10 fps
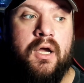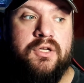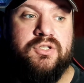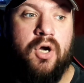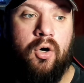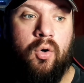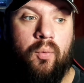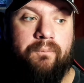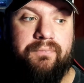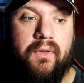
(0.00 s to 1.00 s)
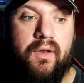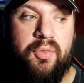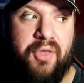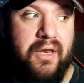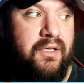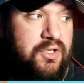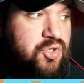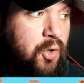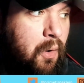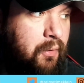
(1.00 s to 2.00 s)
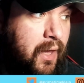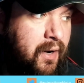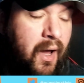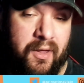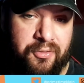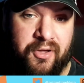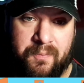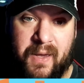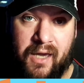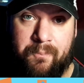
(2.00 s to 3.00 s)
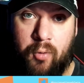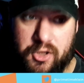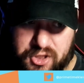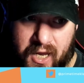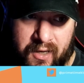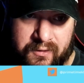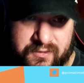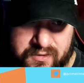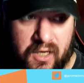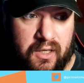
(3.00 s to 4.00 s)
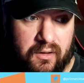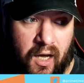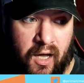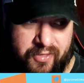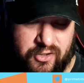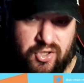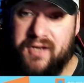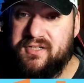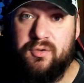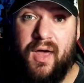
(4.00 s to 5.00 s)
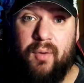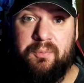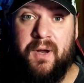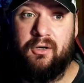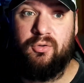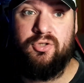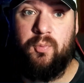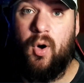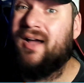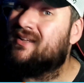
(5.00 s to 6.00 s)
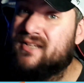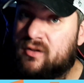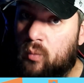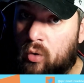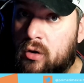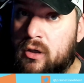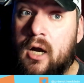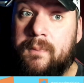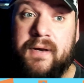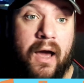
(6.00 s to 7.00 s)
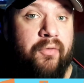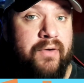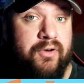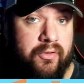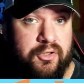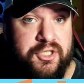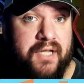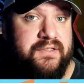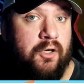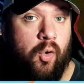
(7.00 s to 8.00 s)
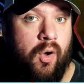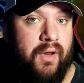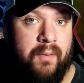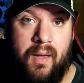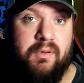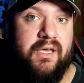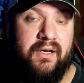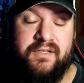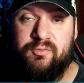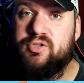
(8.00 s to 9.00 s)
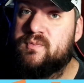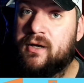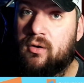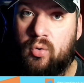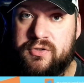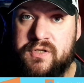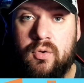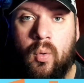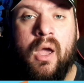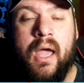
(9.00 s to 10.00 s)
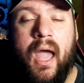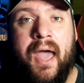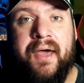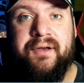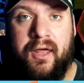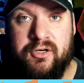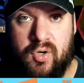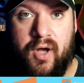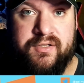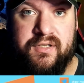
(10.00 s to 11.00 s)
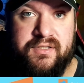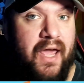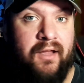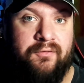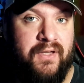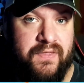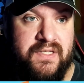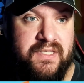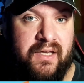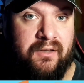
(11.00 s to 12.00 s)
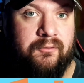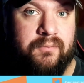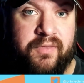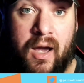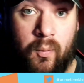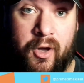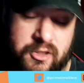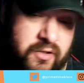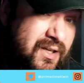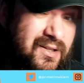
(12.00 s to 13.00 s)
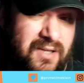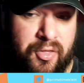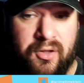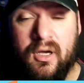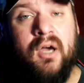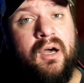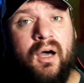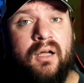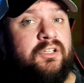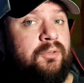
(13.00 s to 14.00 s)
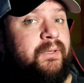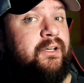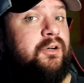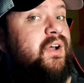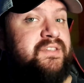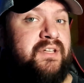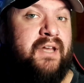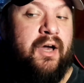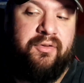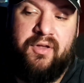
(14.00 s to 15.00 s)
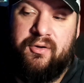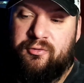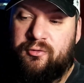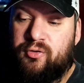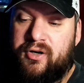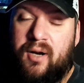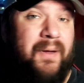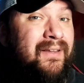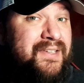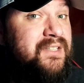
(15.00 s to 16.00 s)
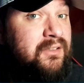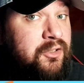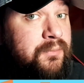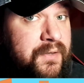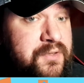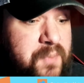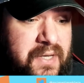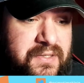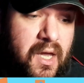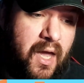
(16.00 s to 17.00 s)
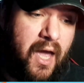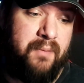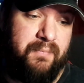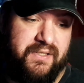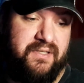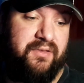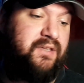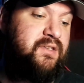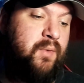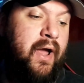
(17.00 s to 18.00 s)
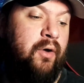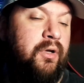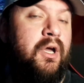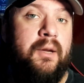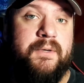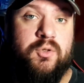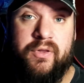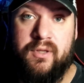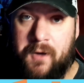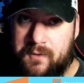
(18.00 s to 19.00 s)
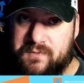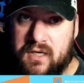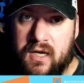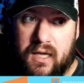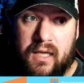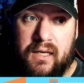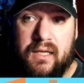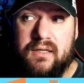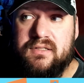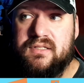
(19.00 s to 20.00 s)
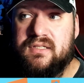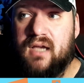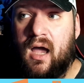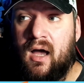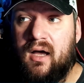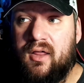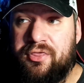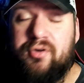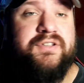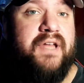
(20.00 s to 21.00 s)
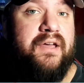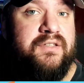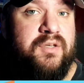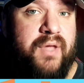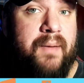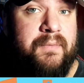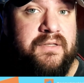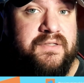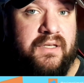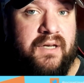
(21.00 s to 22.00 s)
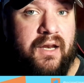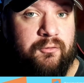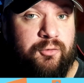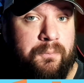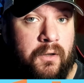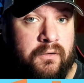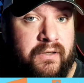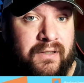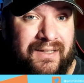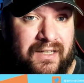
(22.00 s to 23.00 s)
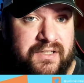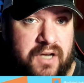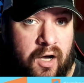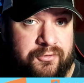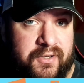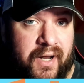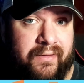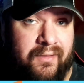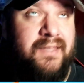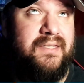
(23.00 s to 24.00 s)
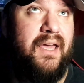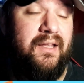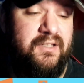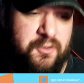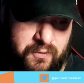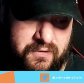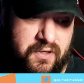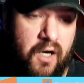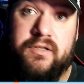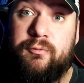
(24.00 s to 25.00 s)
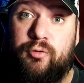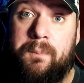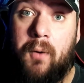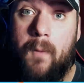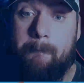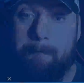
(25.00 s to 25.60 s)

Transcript: So they need to go out and, I think, make a push. And they tried to do that with Pierre-Luc Dubois. It didn't work. But now they have another chance to go out and maybe get a difference maker or two and try to elevate this thing that way. So the Kings, I think, a little bit interesting now that they've freed up at least a little bit of space and mixed things around between the pipes. It is Thursday, so that means the Canadian Football League kicks off tonight. Let's get into it and talk some football.